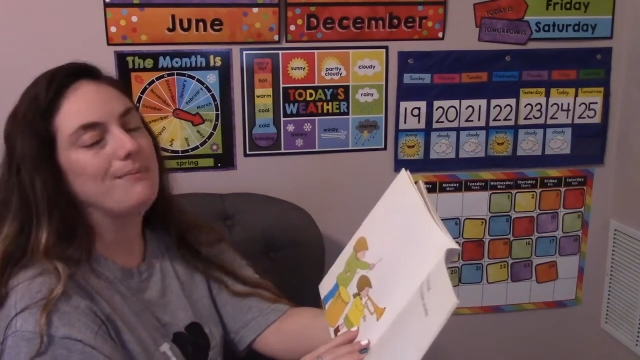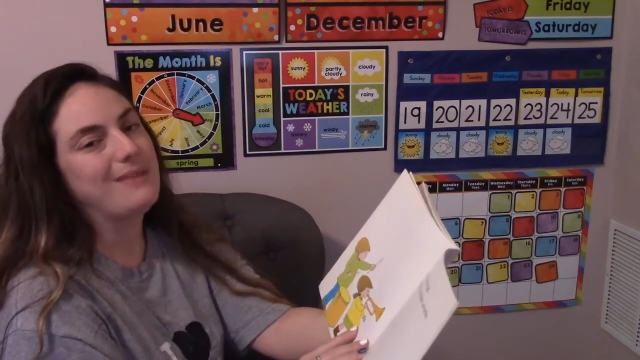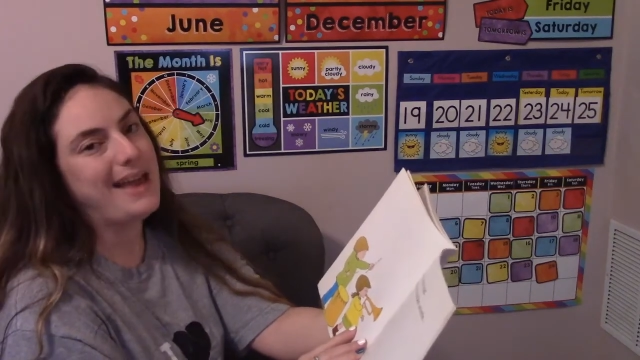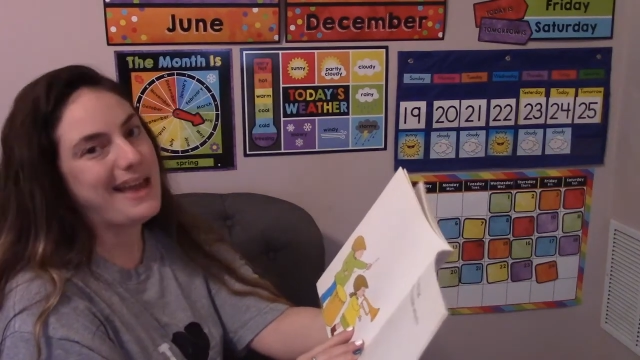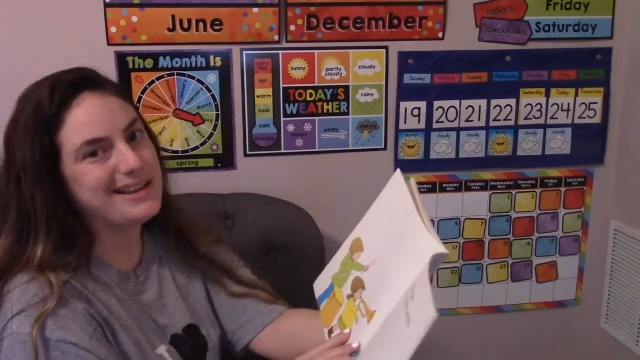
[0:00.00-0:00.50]

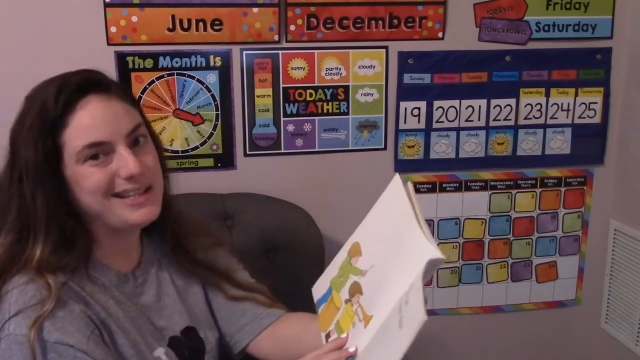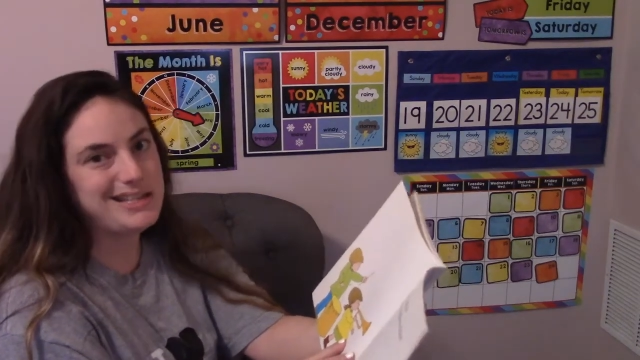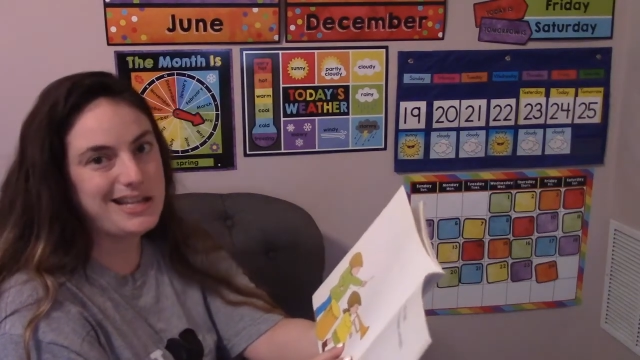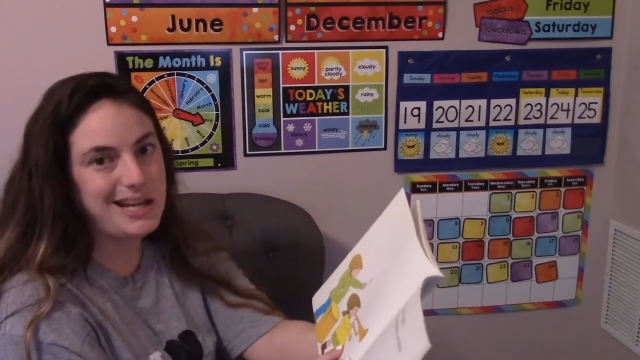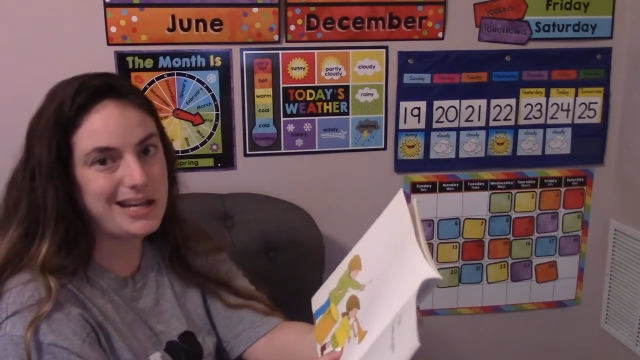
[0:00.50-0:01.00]
And
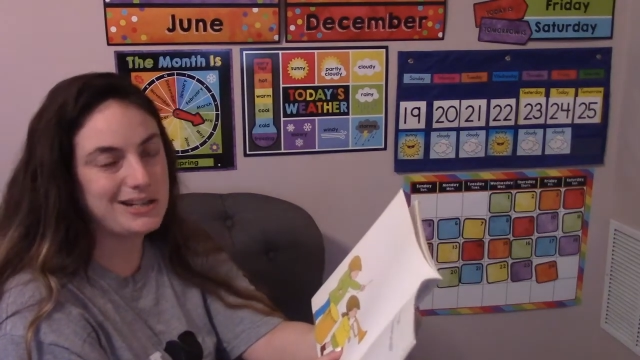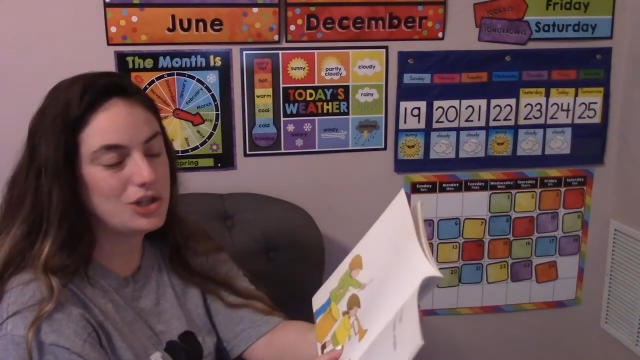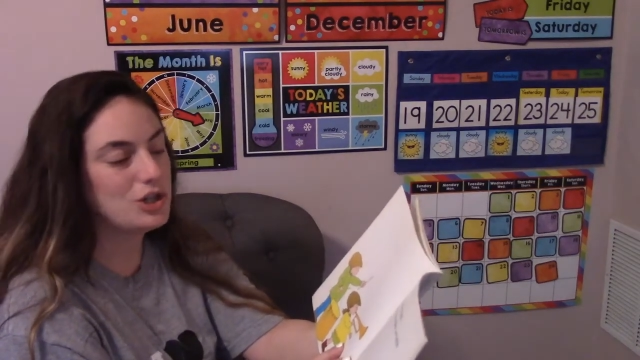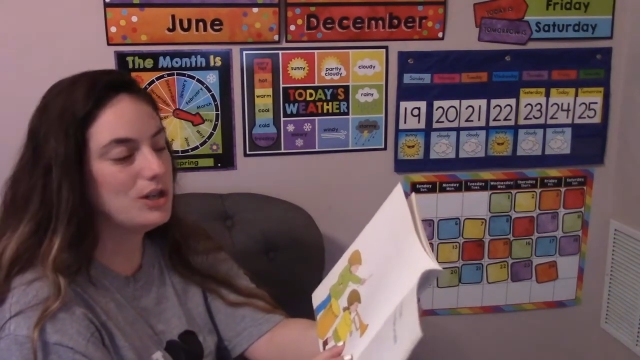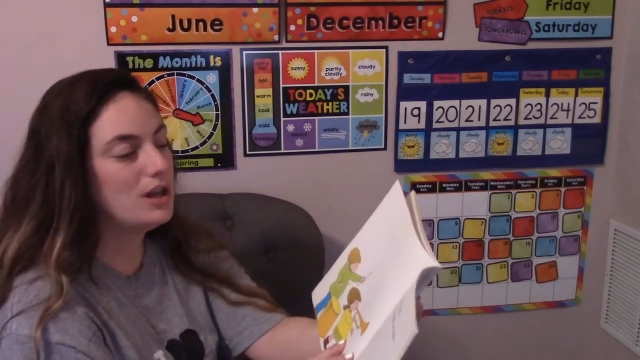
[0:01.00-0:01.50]

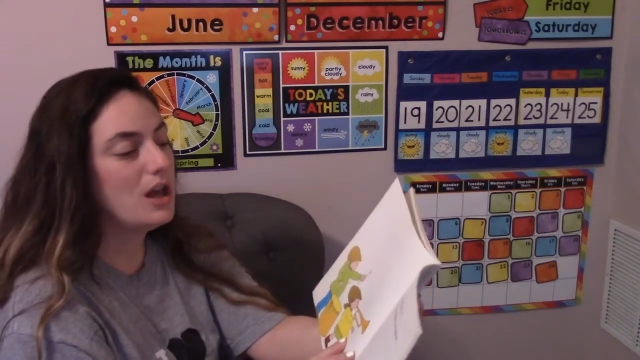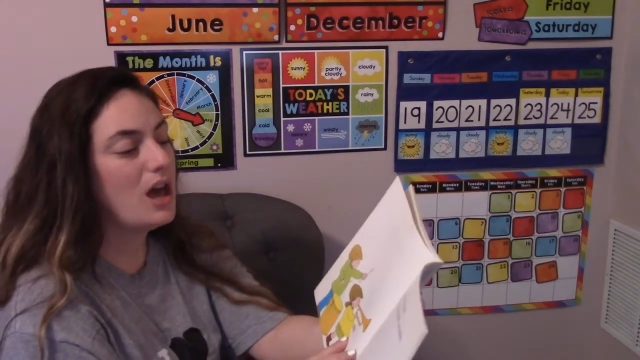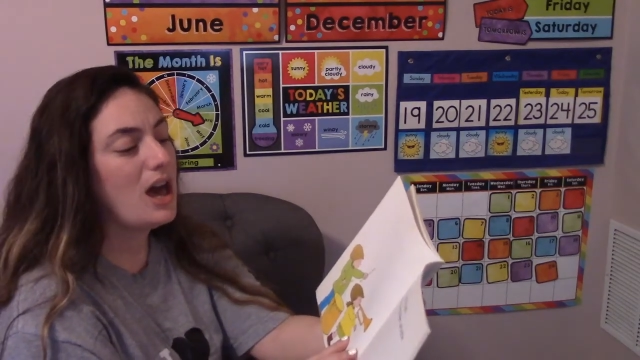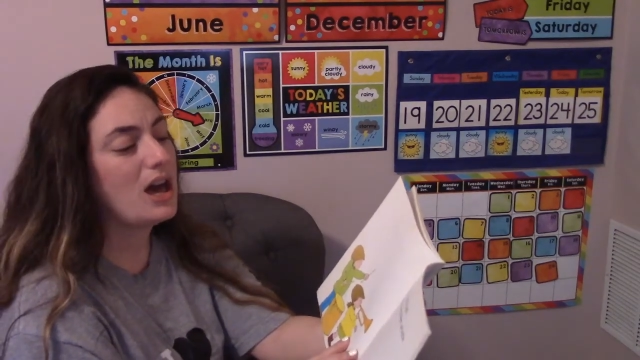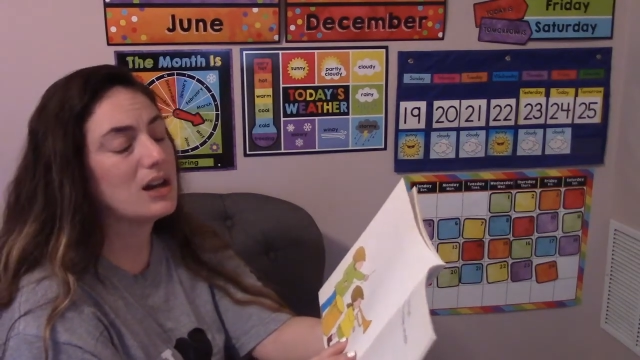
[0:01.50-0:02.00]
Titch
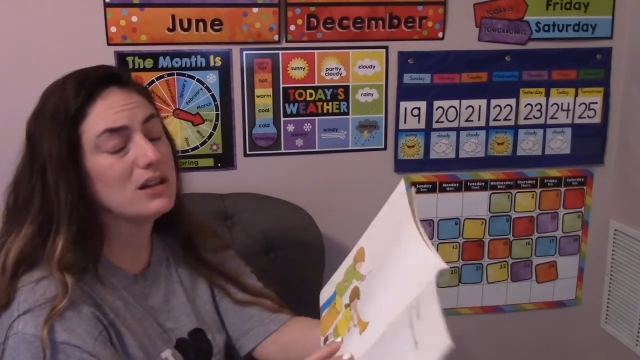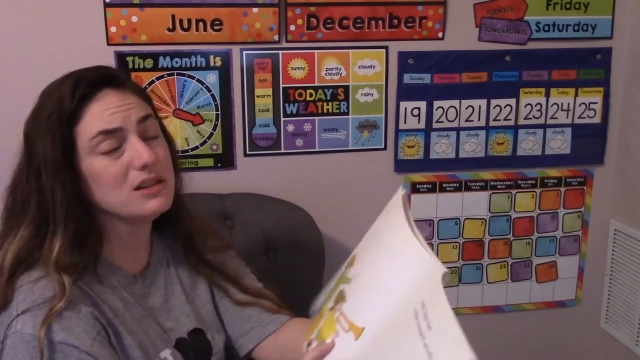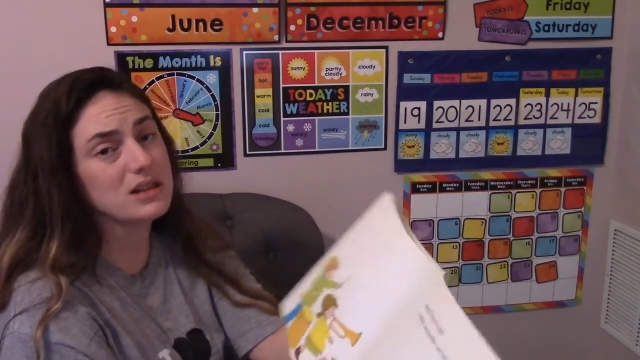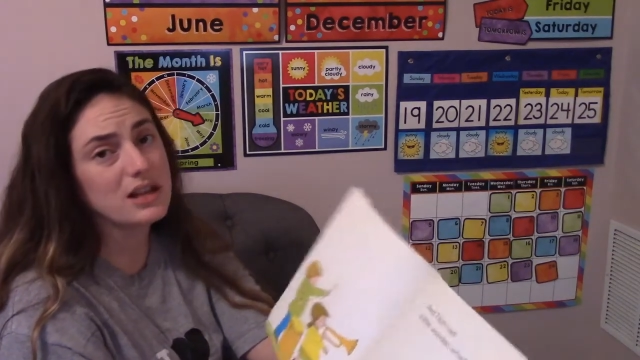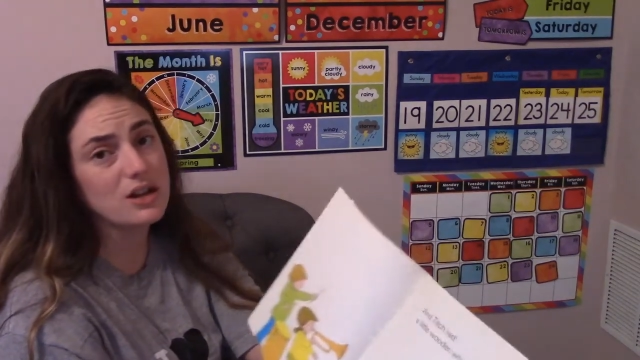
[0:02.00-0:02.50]
had a
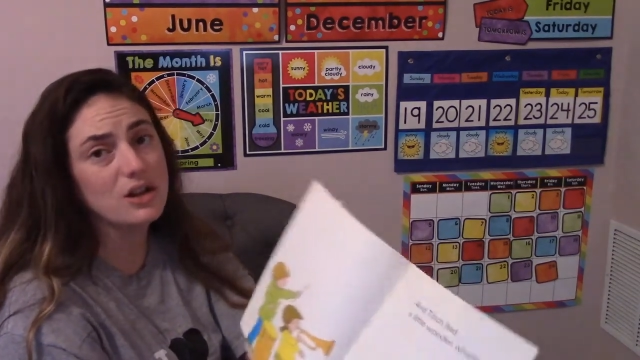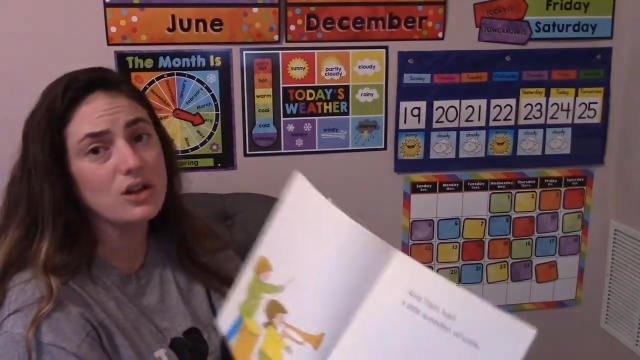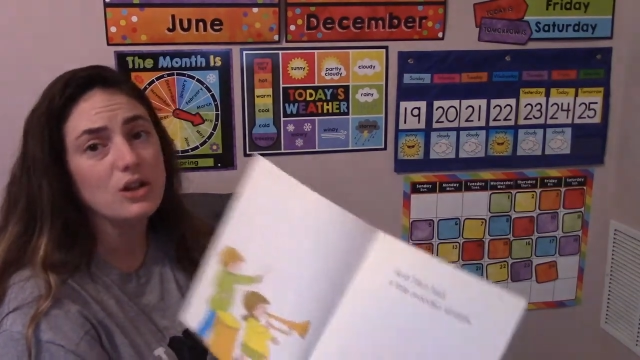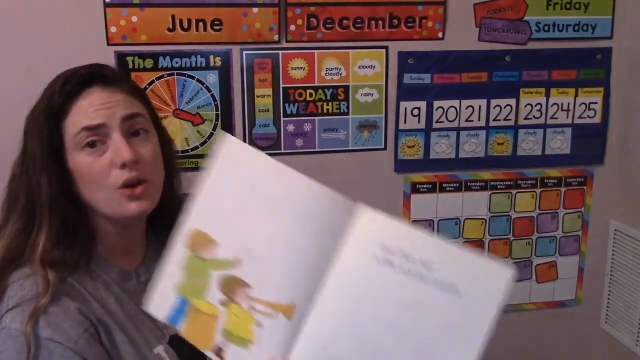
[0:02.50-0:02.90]
little